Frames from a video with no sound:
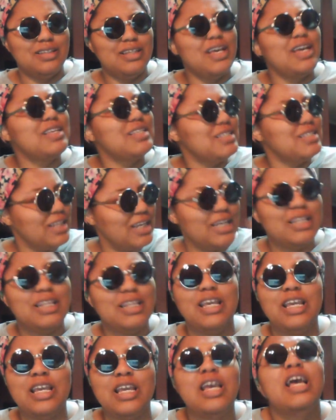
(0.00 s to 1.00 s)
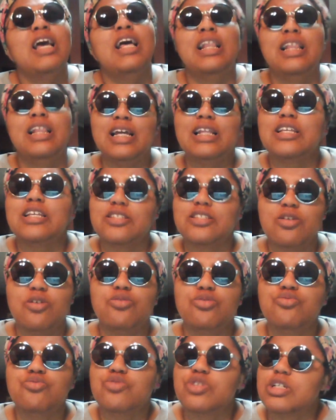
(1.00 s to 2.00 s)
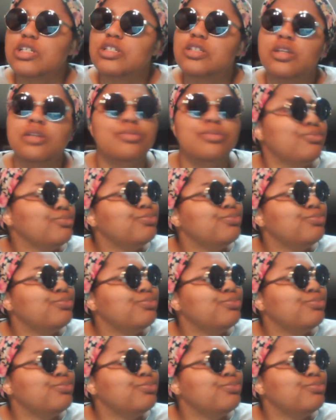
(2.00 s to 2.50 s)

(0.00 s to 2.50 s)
Yes, Nene, let us know you just